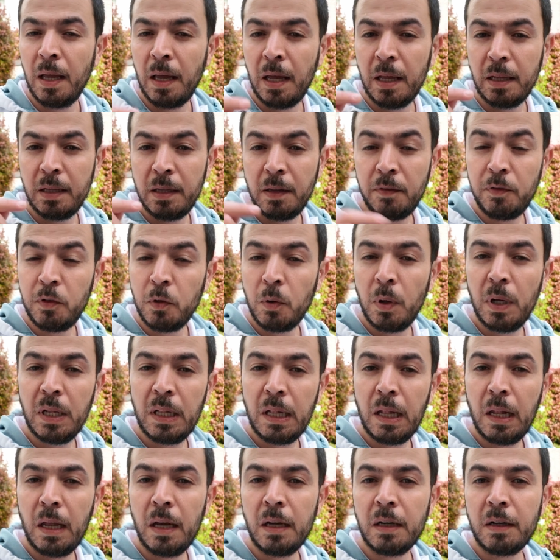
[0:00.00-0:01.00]
And if you
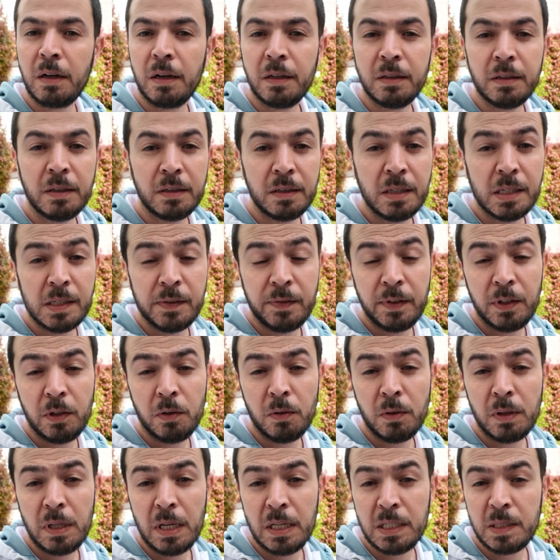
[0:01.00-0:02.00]
hit like under this
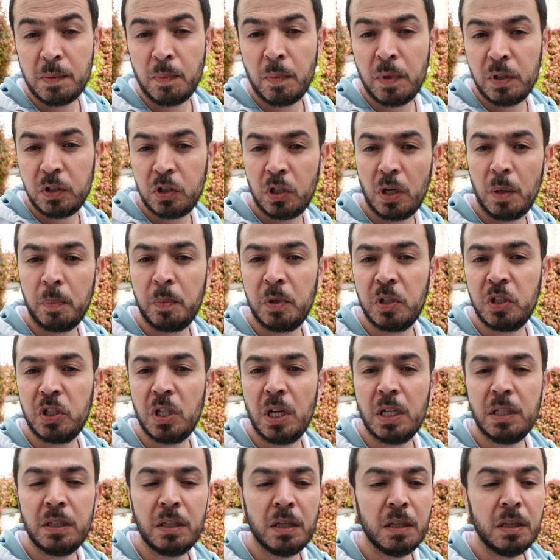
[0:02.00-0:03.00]
video, that's much
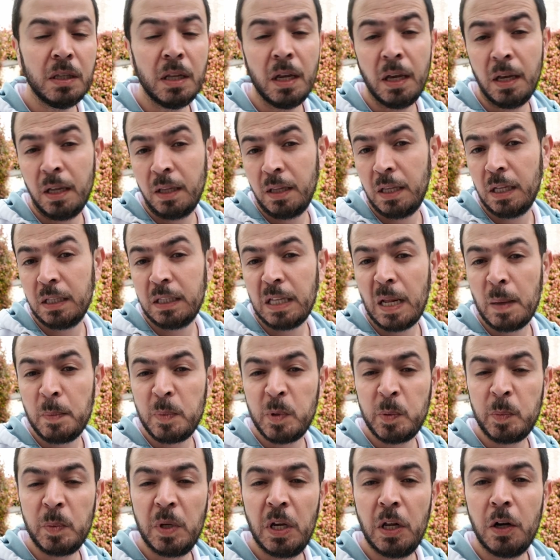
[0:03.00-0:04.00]
appreciated. That
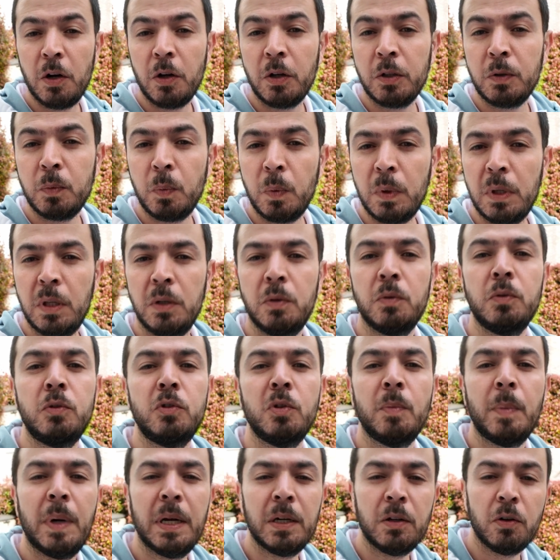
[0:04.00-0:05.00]
helps me a lot with the
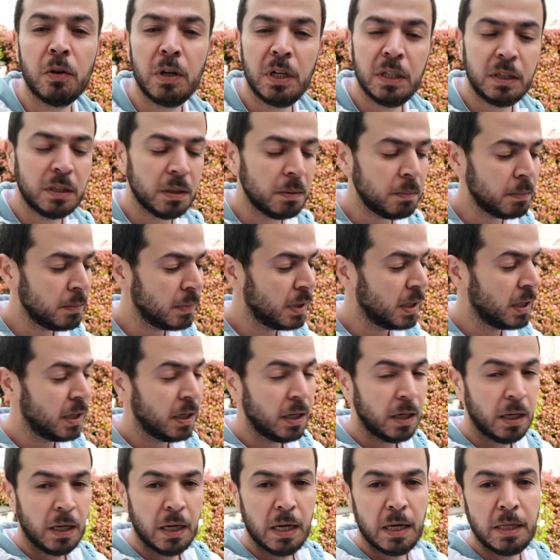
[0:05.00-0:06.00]
YouTube algorithm.
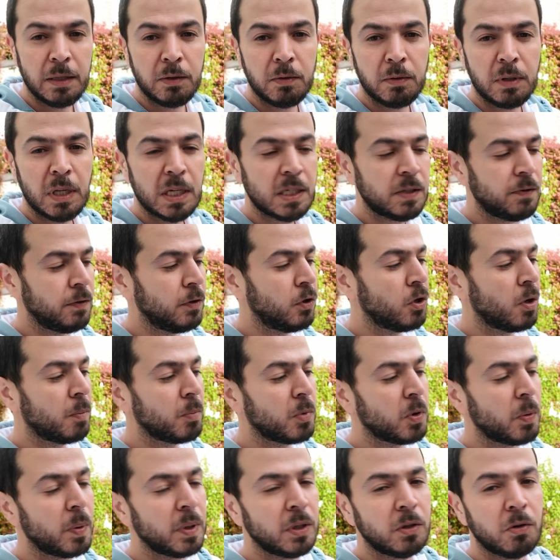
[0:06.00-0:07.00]
In today's video,
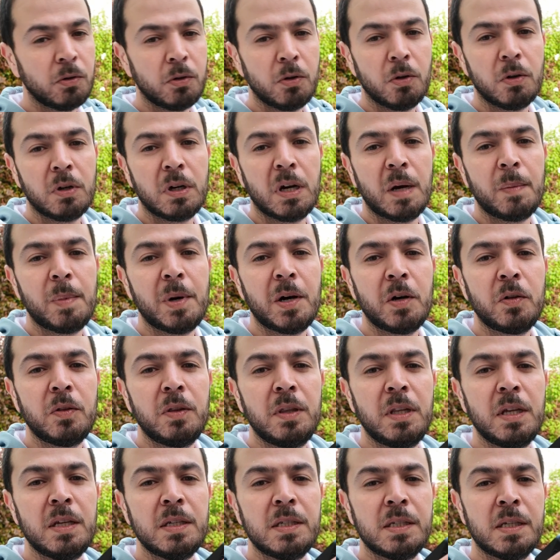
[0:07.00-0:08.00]
I'm going to talk
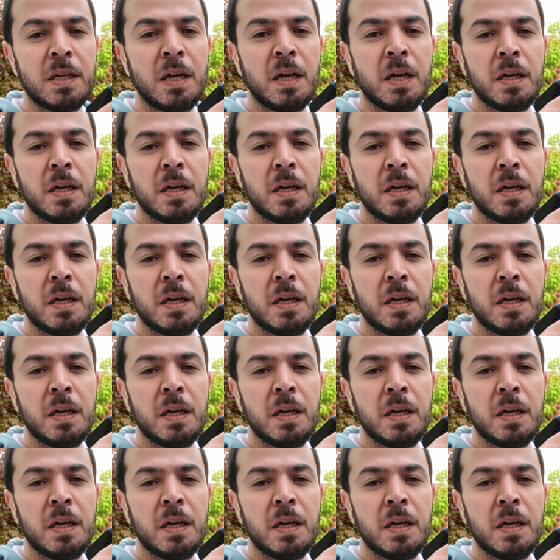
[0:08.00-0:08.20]
about this